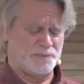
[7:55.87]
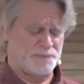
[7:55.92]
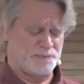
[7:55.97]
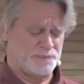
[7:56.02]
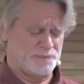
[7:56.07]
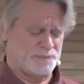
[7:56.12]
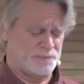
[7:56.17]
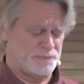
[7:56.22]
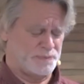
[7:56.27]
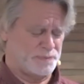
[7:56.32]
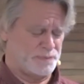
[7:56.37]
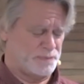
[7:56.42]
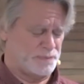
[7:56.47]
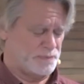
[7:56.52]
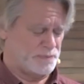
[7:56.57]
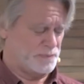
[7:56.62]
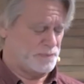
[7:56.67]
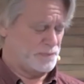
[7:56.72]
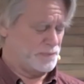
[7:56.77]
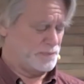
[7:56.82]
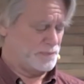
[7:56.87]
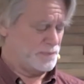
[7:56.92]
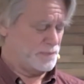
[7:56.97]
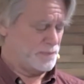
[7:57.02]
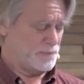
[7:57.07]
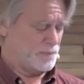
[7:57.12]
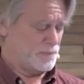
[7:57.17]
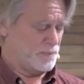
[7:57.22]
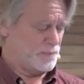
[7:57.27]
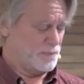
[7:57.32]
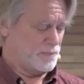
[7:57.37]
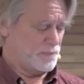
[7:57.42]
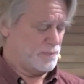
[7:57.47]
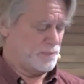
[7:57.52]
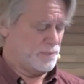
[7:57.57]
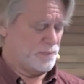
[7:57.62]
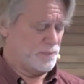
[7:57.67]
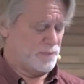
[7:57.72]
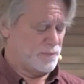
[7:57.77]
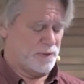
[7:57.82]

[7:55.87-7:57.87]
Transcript: (no one is talking)